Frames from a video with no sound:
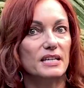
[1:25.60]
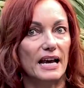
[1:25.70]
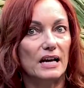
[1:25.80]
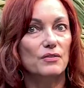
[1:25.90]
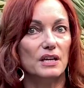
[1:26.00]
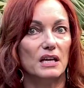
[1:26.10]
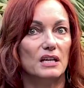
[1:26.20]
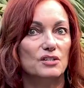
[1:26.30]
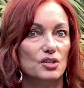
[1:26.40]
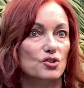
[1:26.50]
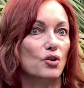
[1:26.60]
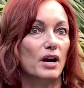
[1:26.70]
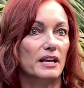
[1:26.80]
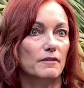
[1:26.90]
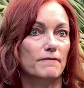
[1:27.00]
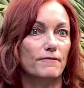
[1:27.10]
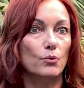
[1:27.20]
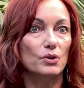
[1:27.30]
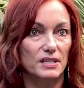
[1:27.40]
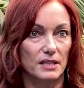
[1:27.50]
out there to try and
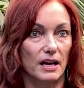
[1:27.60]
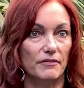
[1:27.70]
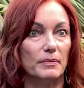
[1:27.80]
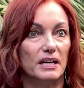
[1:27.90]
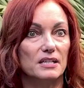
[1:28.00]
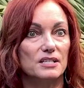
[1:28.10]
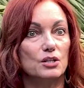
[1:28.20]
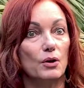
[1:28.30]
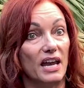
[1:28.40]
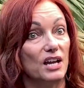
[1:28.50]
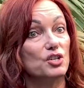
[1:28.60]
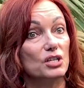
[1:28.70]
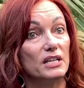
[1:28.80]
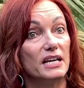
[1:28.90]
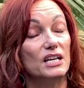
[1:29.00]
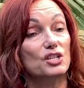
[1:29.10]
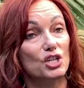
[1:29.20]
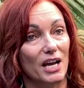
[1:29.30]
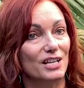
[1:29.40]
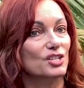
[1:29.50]
force the government to actually
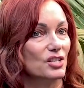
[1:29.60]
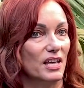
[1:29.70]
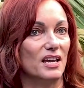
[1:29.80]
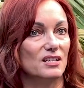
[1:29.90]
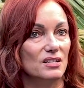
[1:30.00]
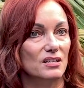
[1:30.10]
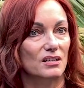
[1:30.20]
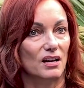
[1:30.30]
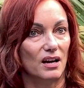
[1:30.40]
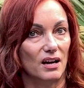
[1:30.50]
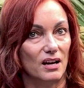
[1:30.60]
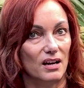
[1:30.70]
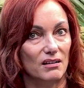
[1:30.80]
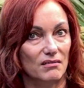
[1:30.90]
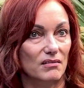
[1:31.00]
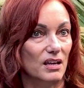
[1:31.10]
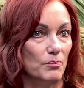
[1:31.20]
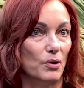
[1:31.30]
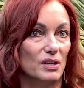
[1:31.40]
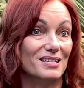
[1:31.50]
change that
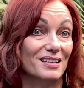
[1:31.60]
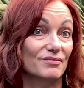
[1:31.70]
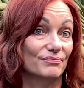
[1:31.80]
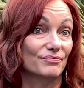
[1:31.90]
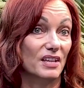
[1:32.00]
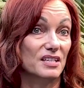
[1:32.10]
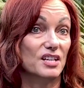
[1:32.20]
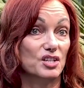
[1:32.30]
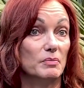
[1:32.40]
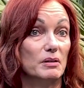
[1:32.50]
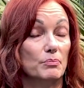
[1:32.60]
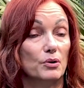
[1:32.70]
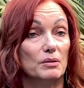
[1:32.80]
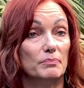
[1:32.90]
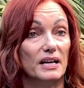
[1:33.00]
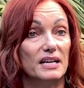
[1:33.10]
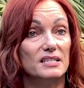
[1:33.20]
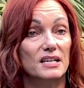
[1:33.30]
policy that's actually been put in place.